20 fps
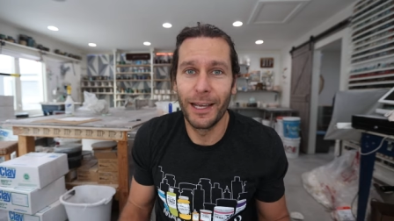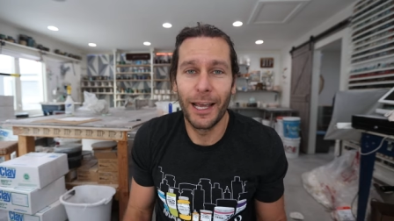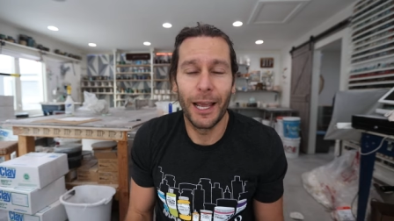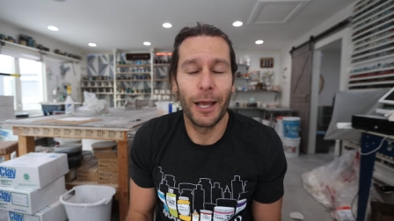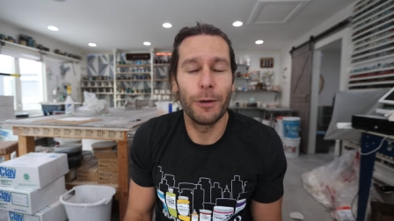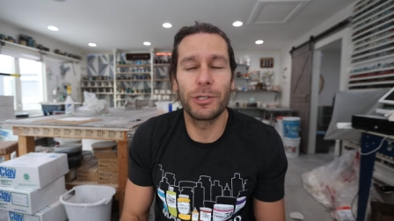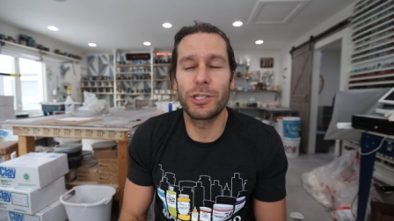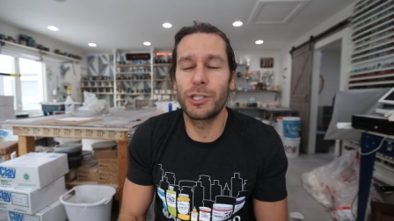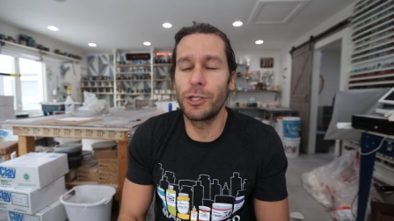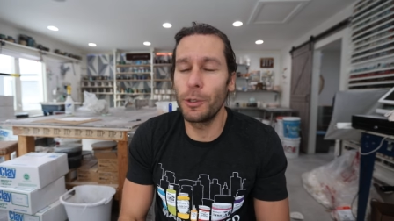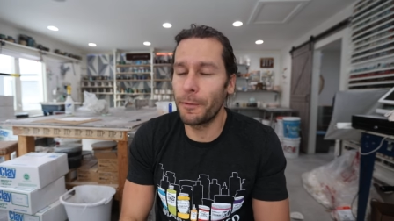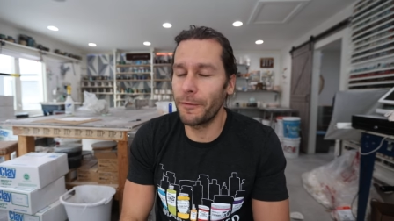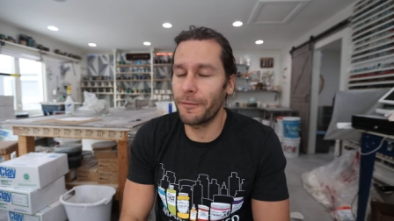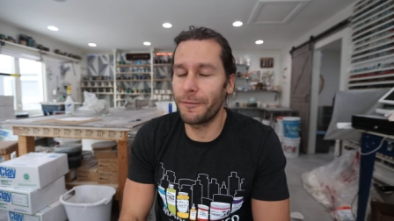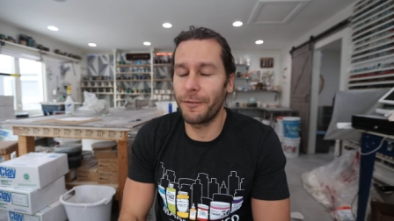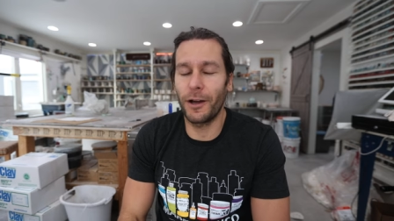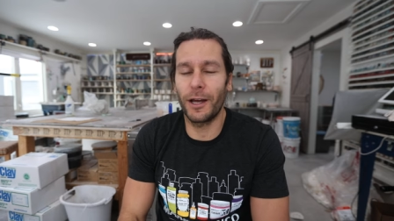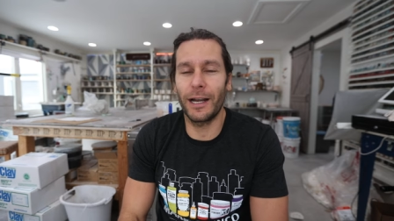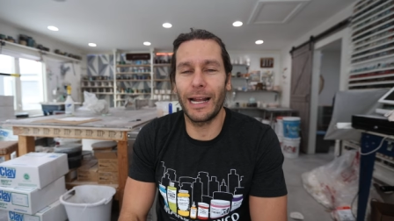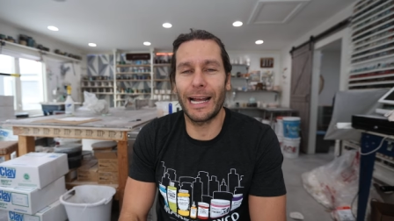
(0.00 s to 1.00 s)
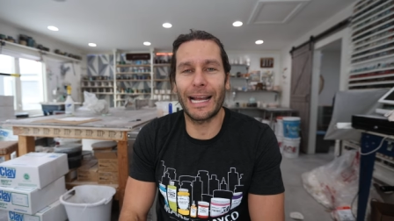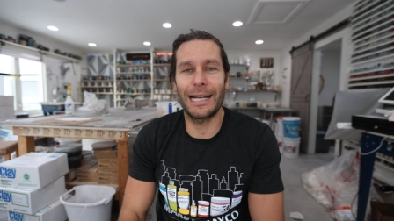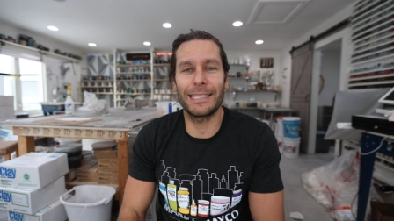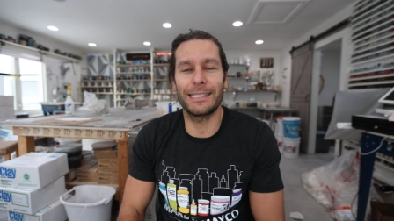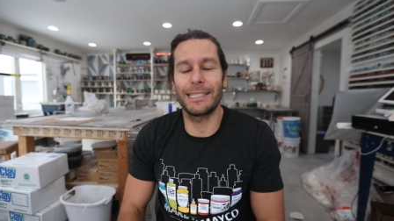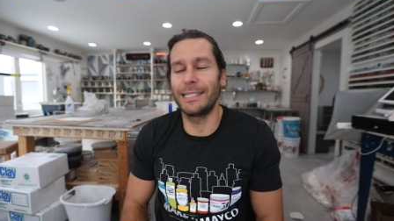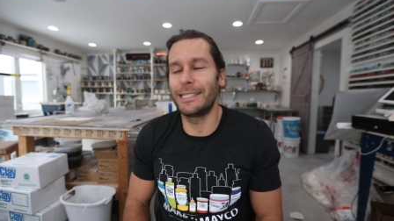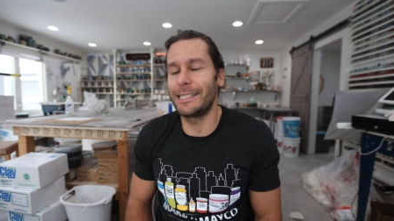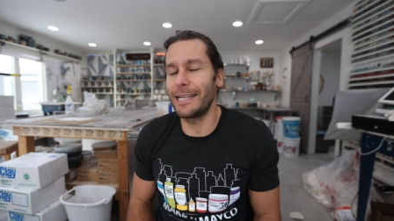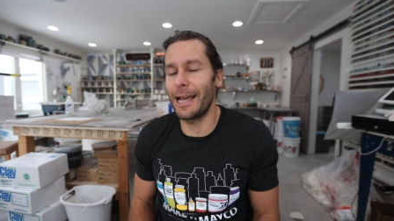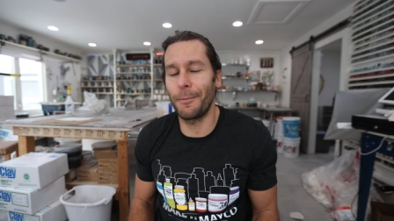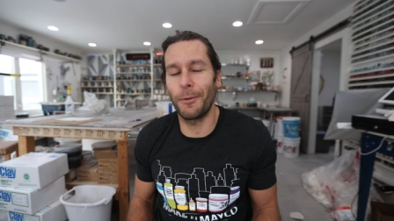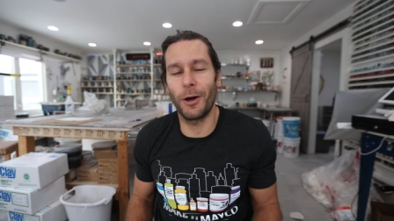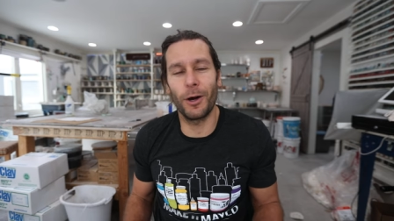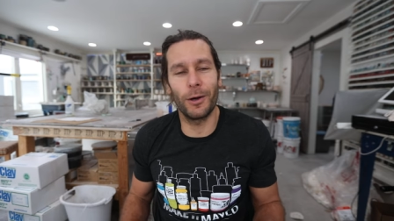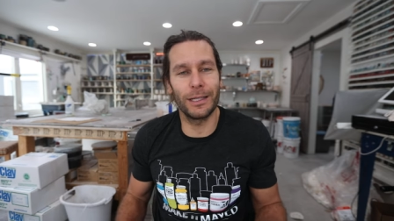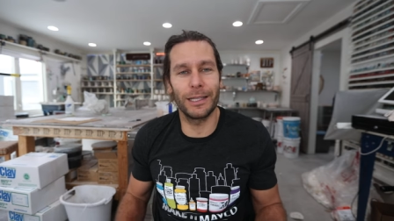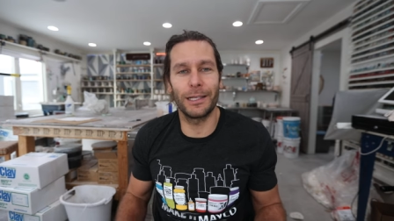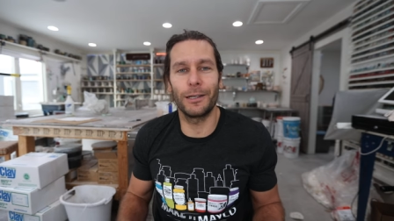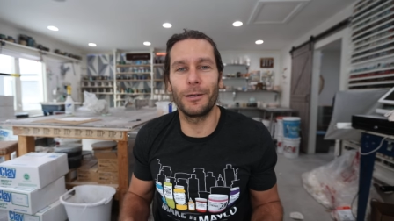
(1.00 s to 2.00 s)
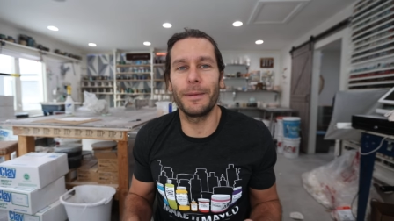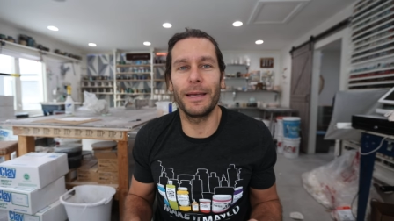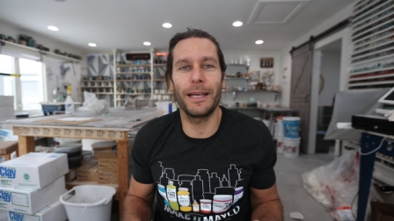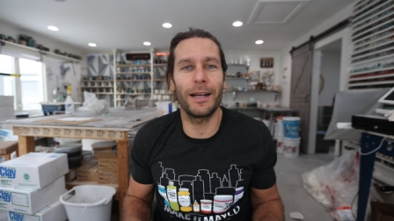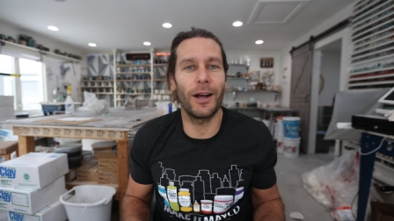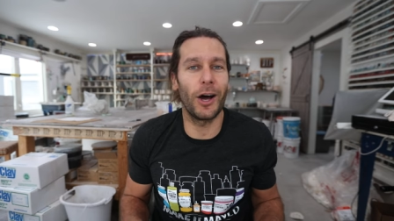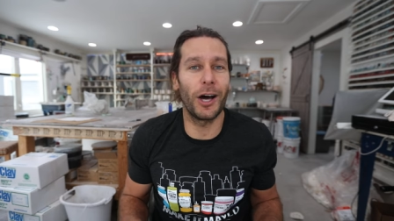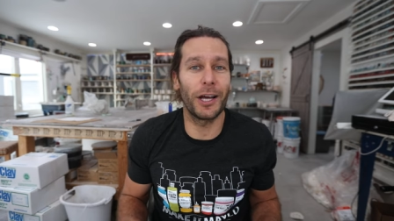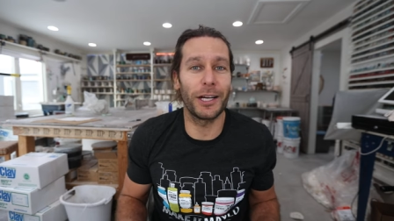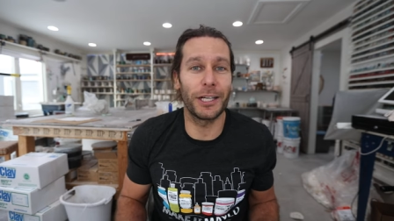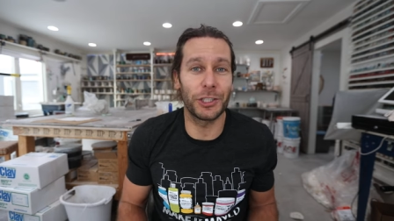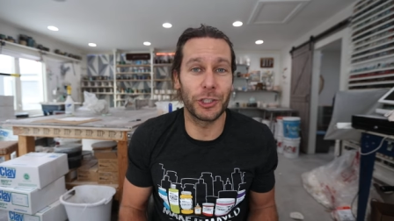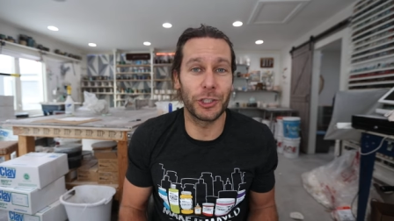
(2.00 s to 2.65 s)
It was super fun. I got to demo a little bit on a